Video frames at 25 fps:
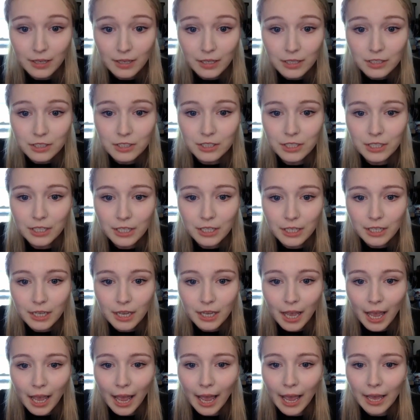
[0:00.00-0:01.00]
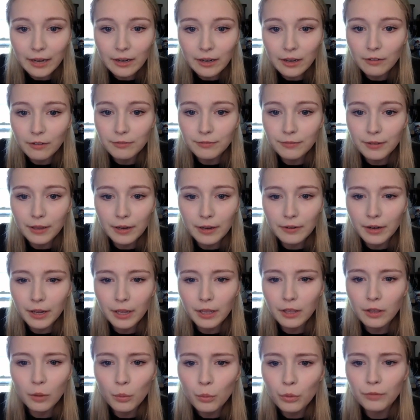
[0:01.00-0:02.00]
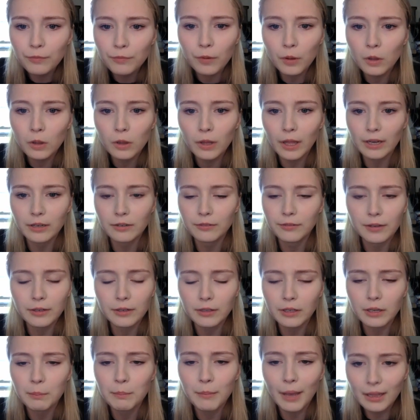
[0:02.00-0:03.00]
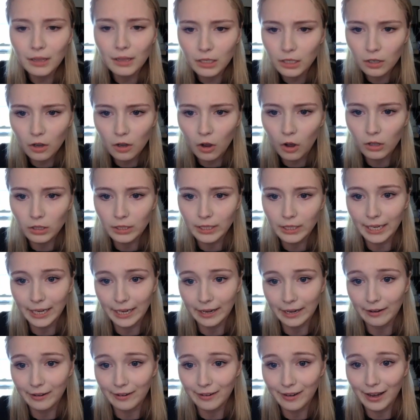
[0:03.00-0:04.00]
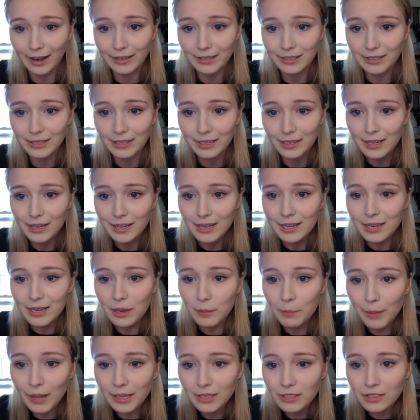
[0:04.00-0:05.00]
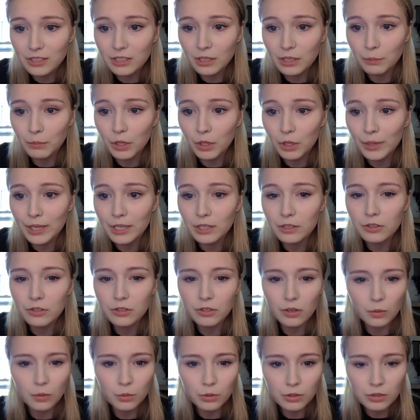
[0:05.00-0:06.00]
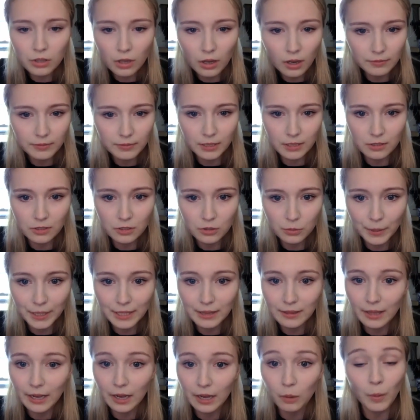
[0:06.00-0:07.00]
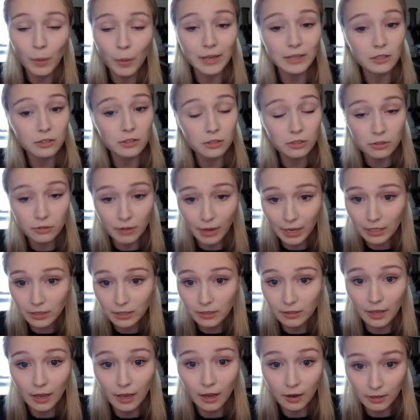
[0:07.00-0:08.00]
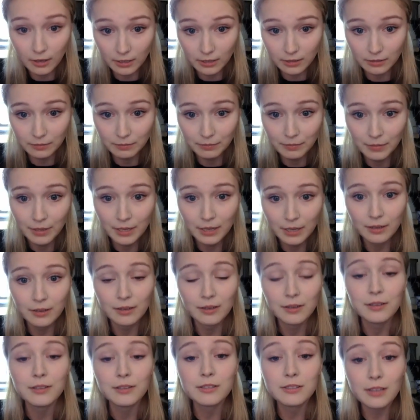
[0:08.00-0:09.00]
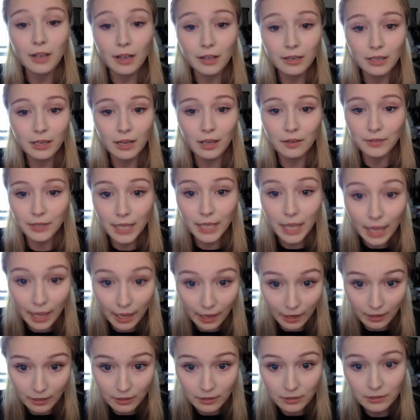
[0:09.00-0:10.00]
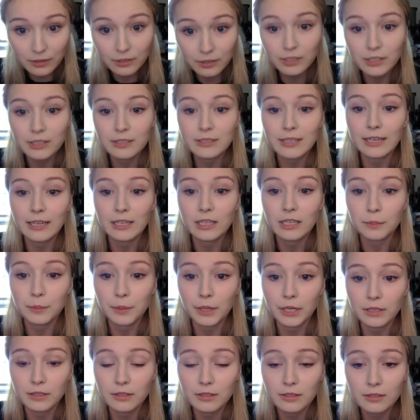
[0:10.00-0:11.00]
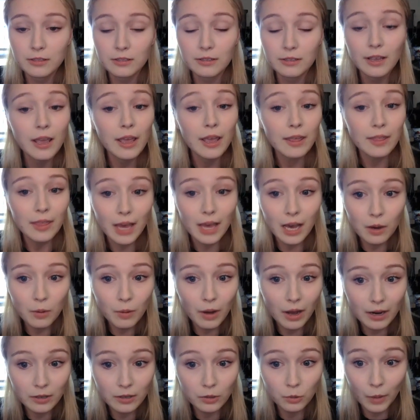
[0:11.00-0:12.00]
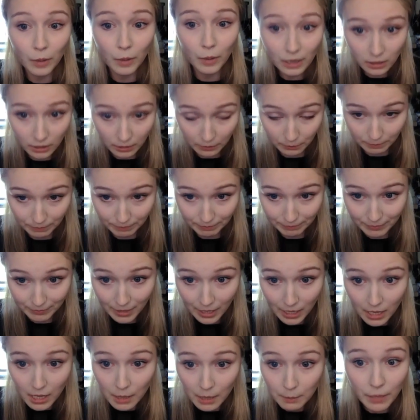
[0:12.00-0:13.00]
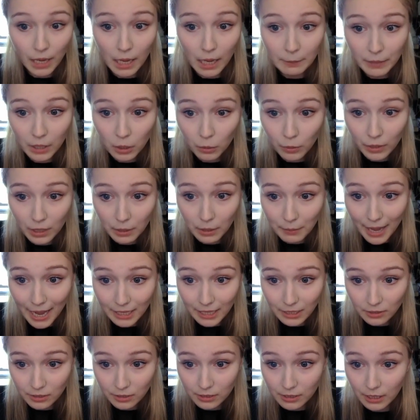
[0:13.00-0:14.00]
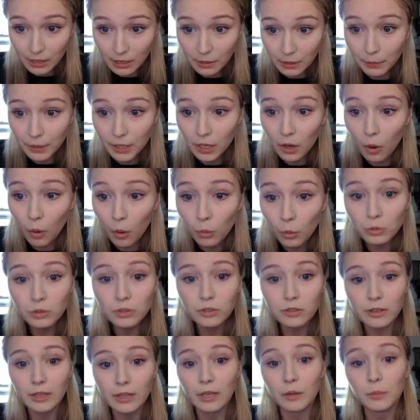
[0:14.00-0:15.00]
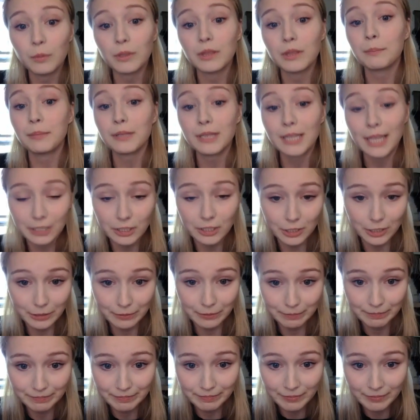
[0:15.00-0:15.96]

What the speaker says: She had a very youthful and very melancholy air, and commenced a mewing so soft and sweet that it went straight to the heart. Son of a king, she said to the prince, thou art welcome. My mewing majesty beholds thee with pleasure.